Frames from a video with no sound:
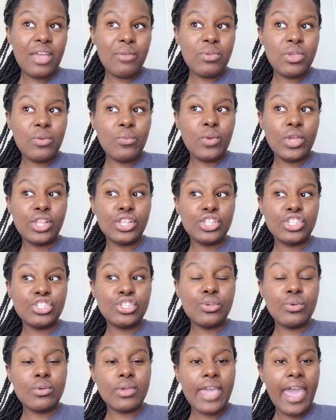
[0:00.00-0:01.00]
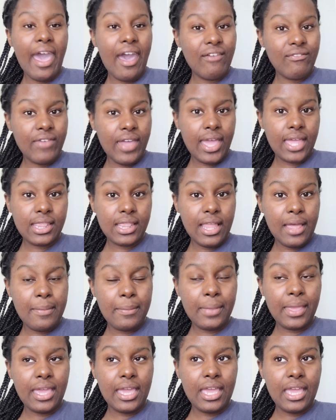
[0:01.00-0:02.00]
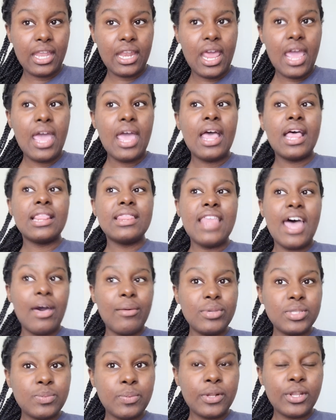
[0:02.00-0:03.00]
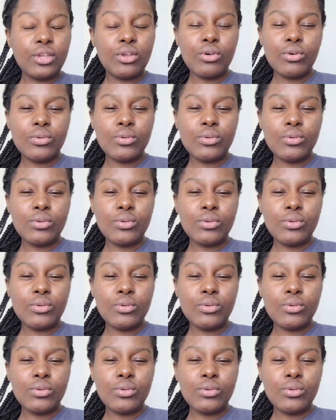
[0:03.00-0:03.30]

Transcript: we went to Cafe Lumpkin that was pretty cool.